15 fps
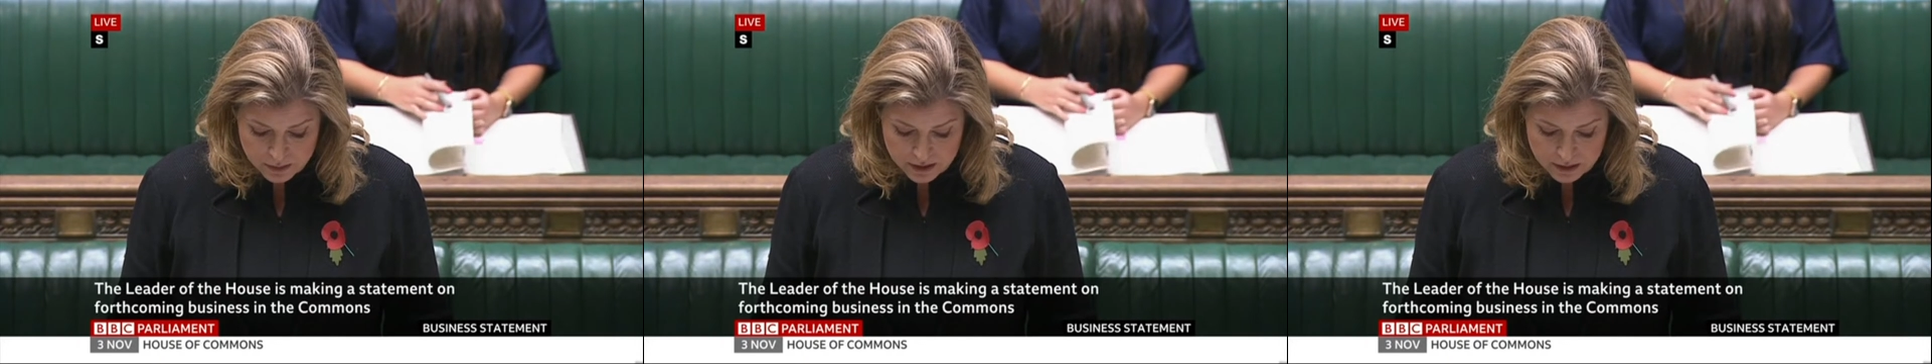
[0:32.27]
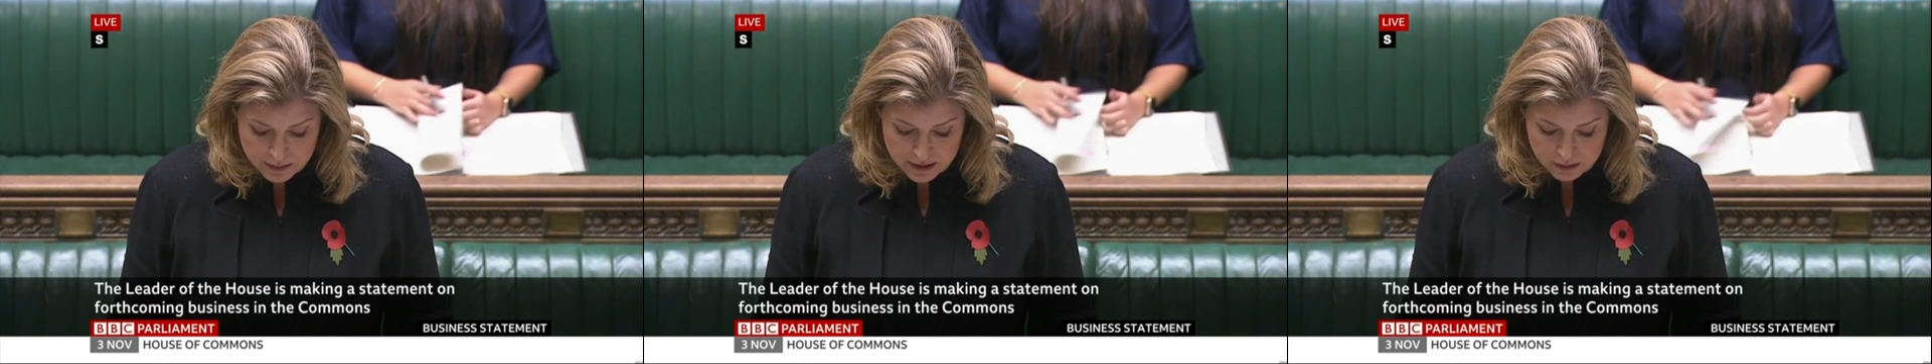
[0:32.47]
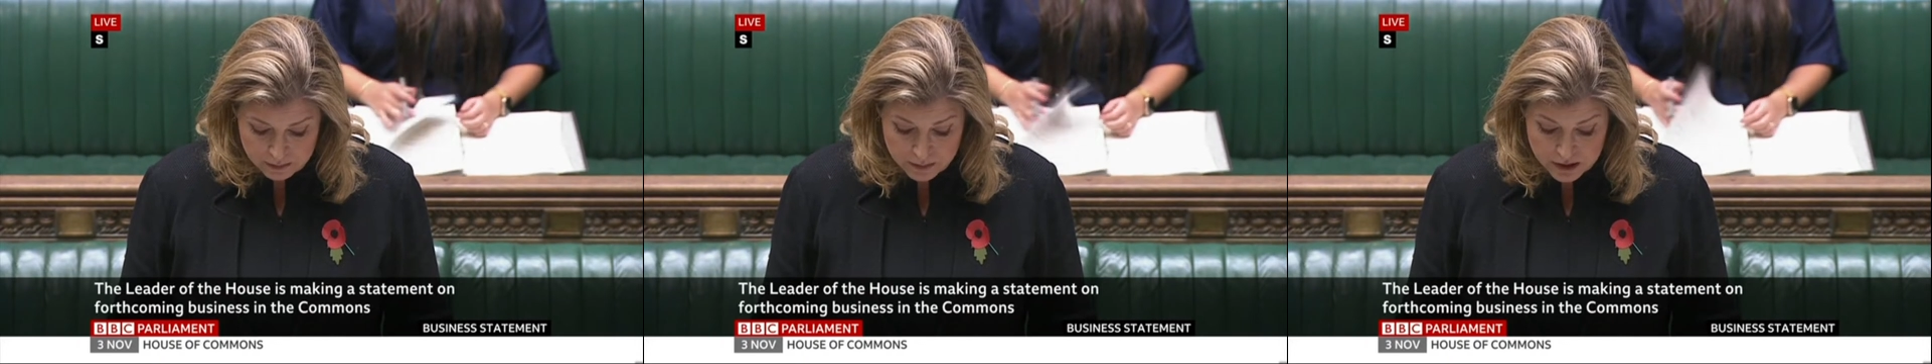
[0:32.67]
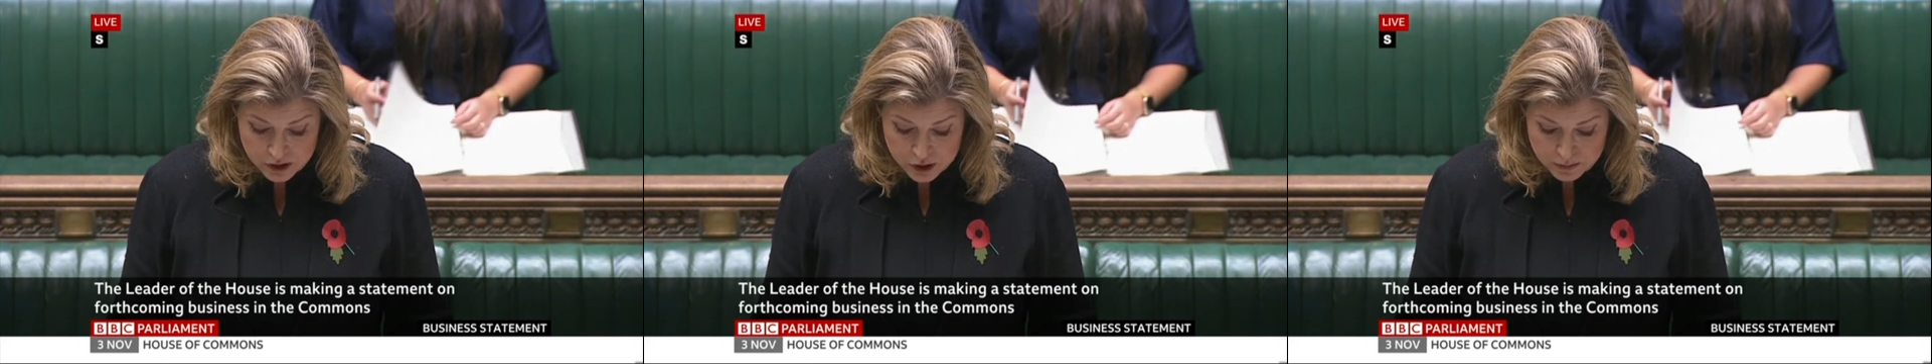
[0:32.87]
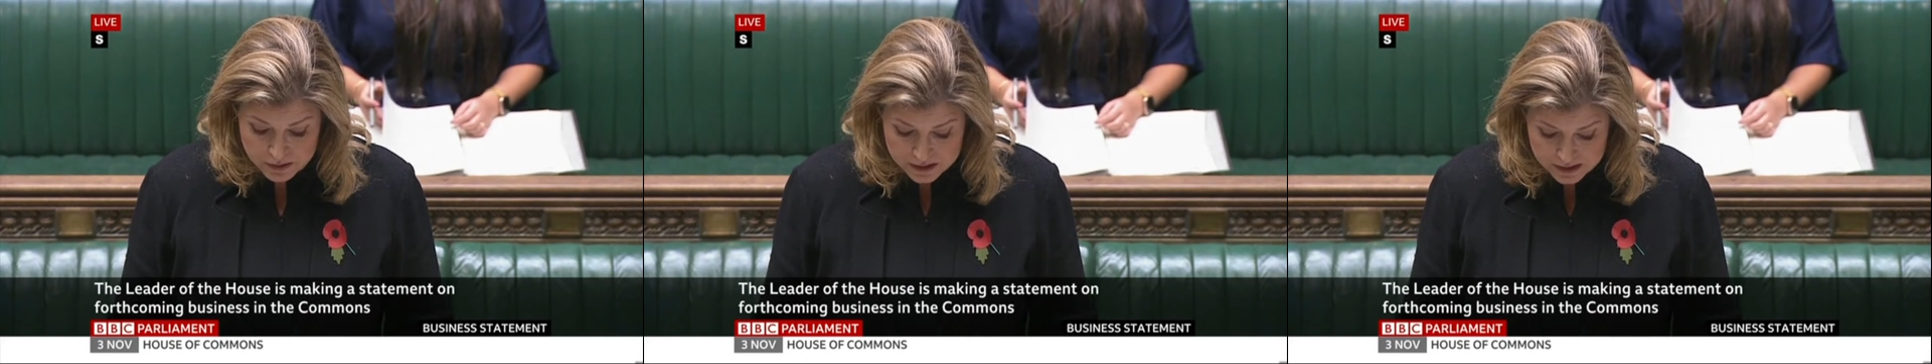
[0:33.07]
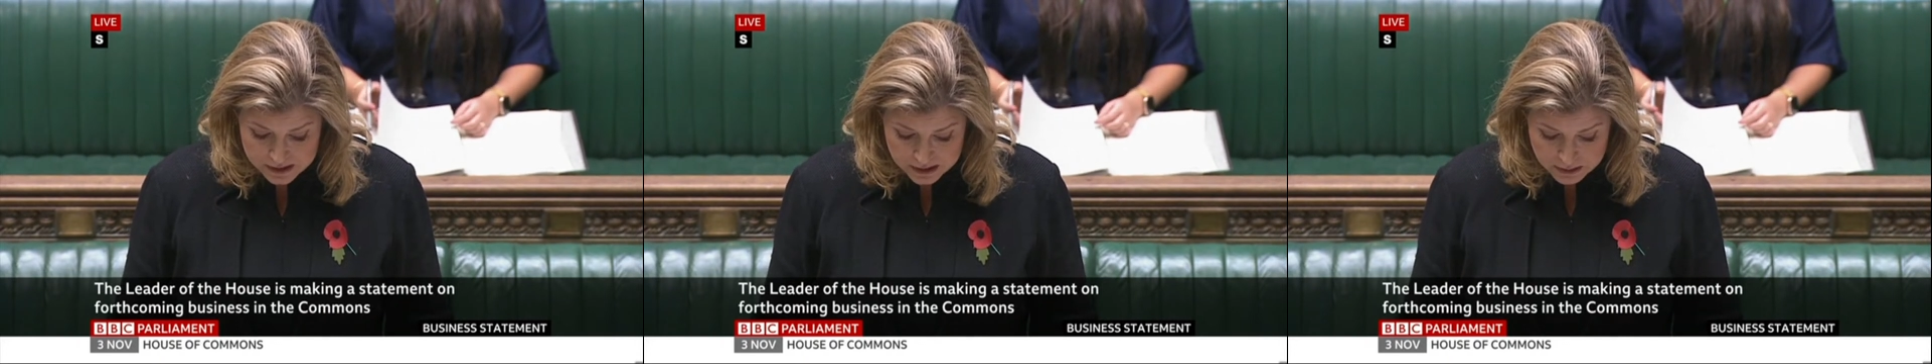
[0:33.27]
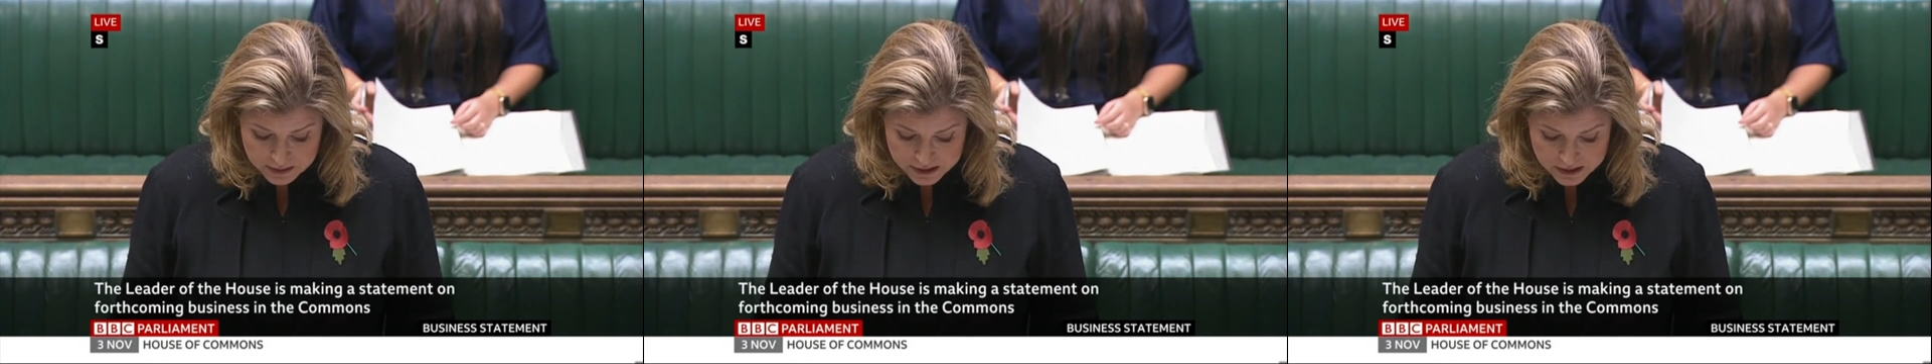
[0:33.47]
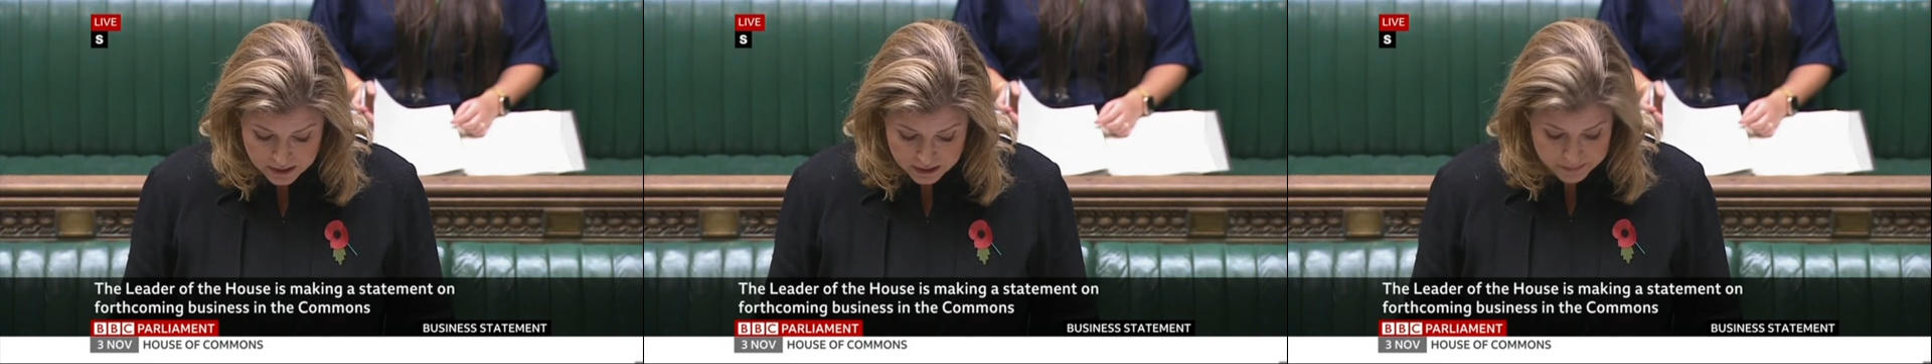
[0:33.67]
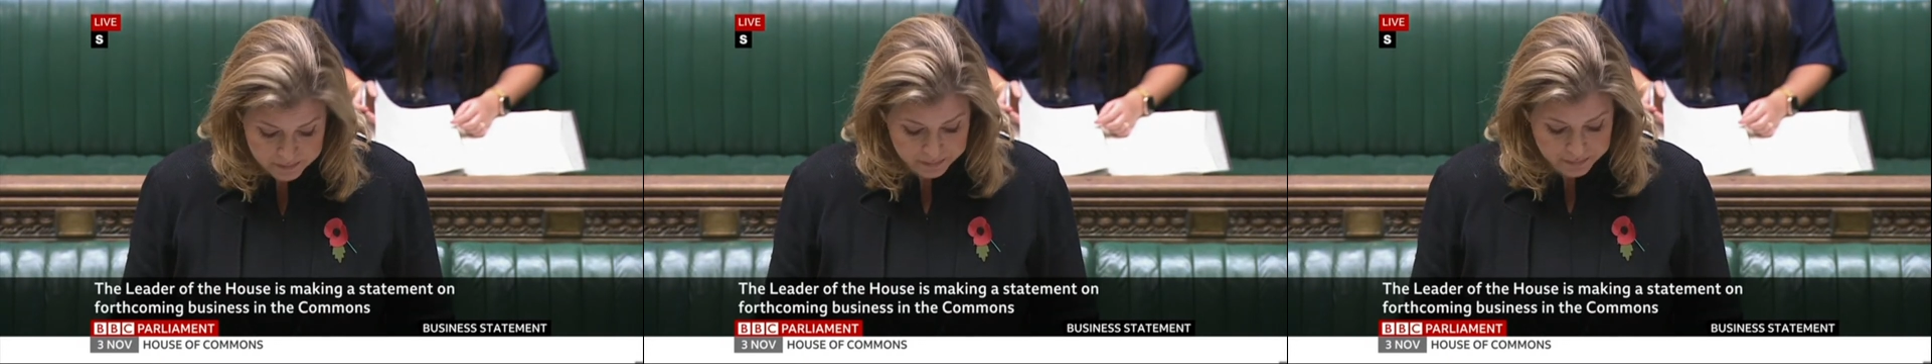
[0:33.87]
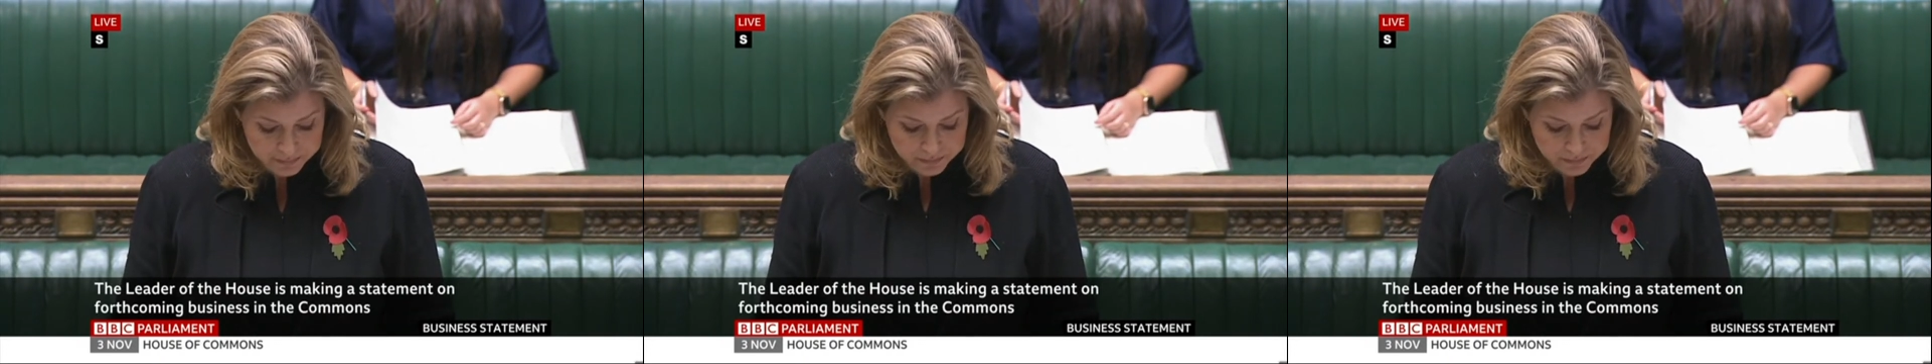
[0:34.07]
by the Backbench Business Committee.